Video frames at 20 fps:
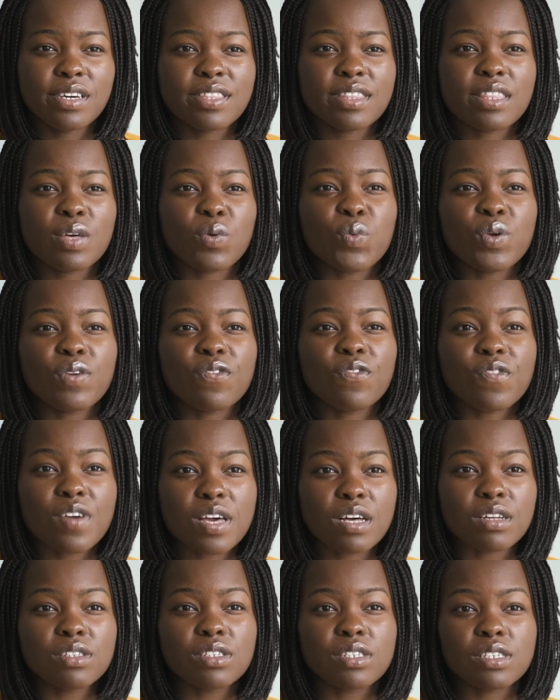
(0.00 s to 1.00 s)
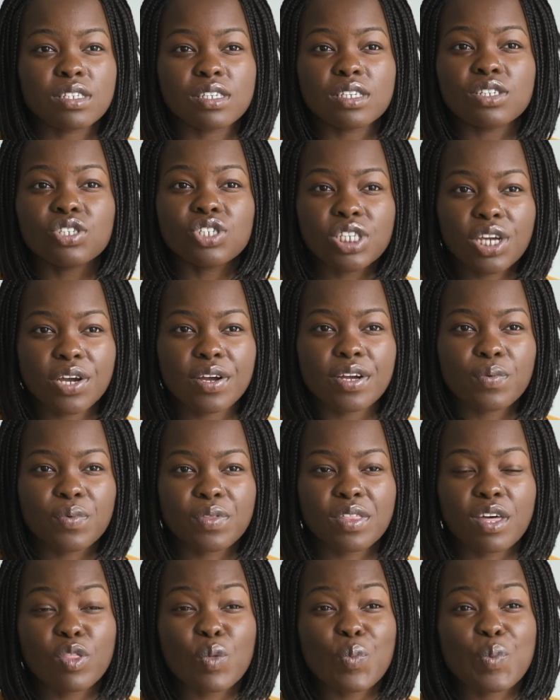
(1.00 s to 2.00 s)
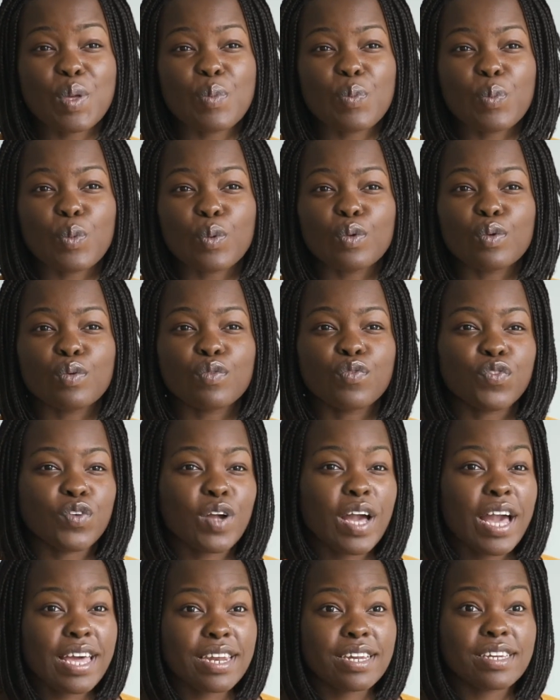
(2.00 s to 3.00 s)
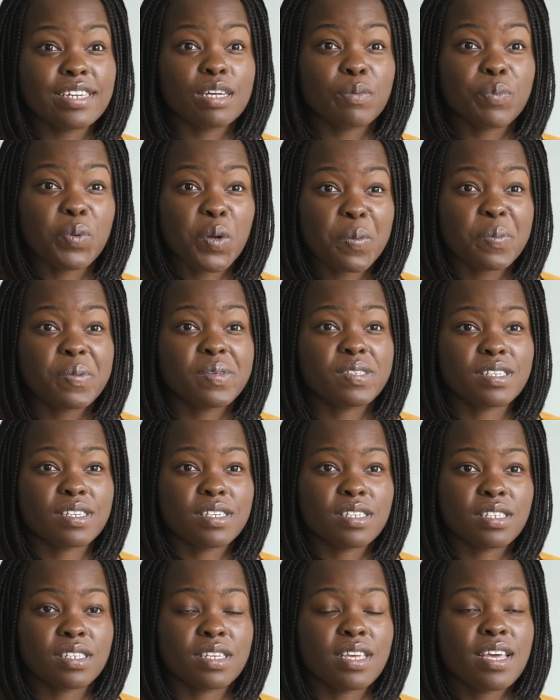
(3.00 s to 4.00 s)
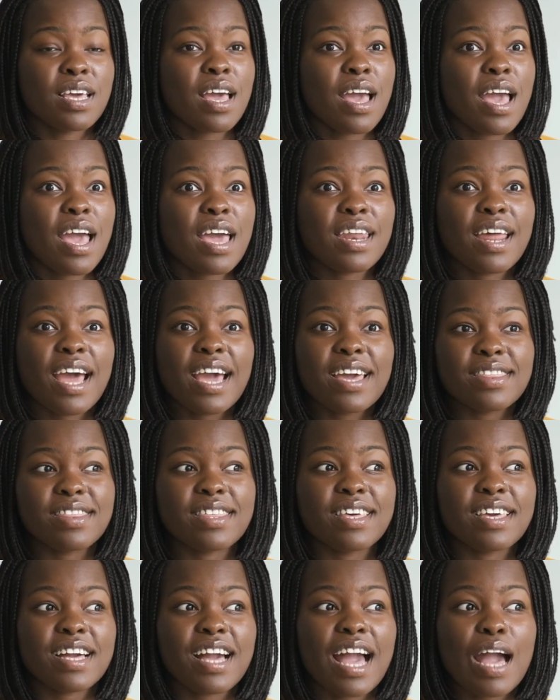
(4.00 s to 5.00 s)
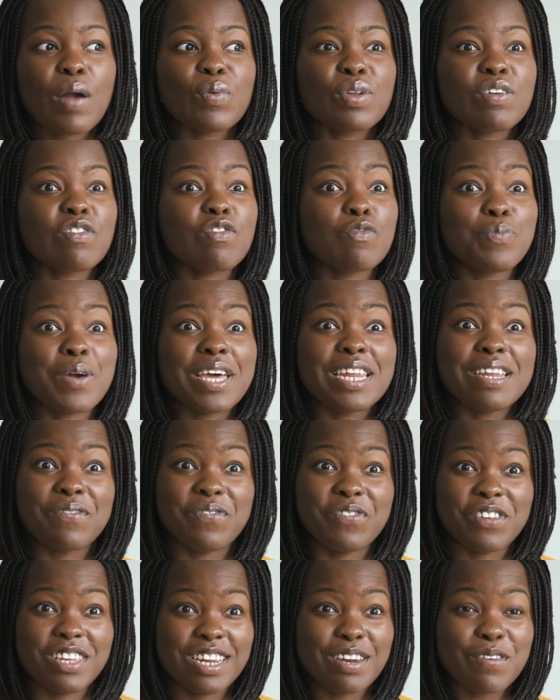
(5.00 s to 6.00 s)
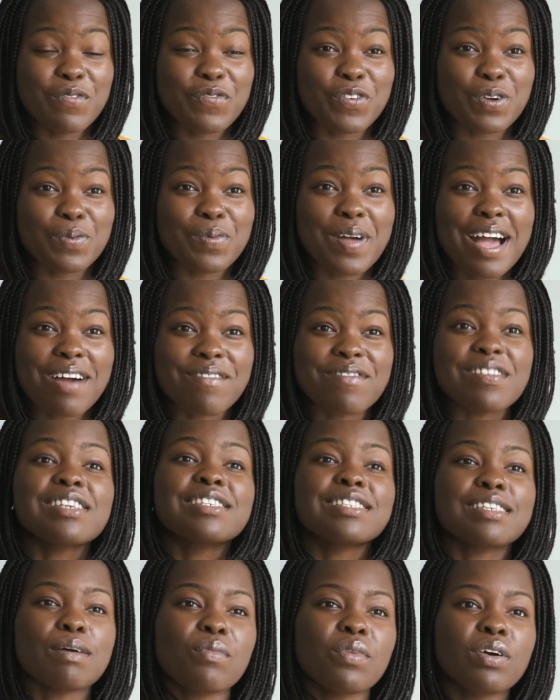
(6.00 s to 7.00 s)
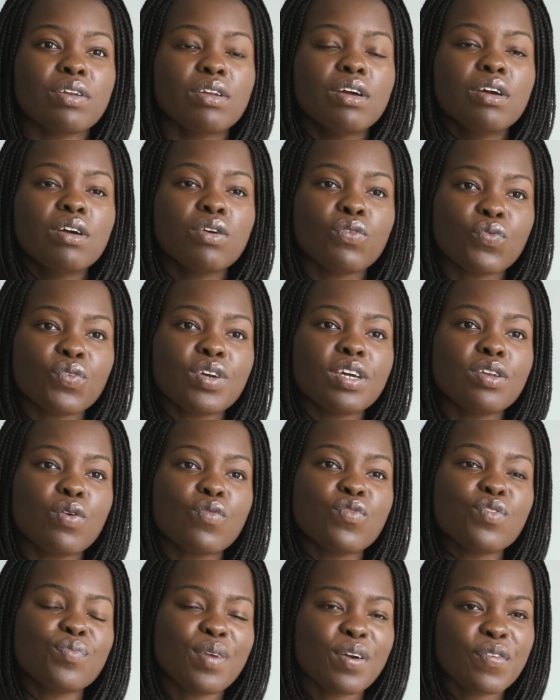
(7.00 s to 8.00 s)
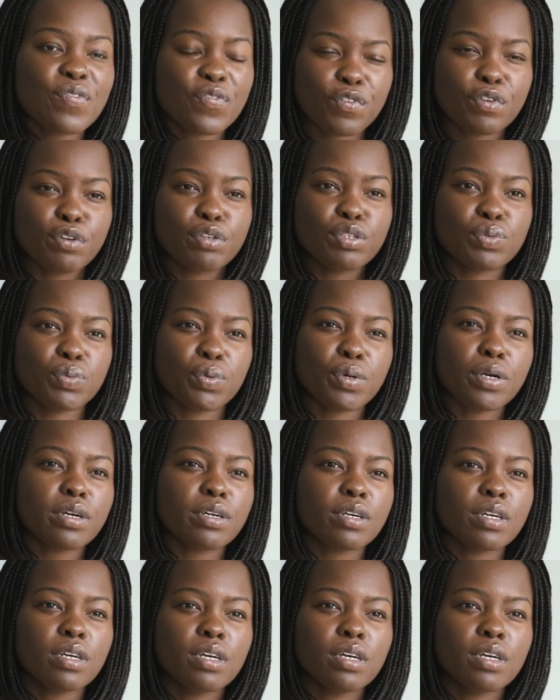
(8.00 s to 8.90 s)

that we fail to share it with other people for editing purposes. And I think I would have benefited from having someone read over my first work.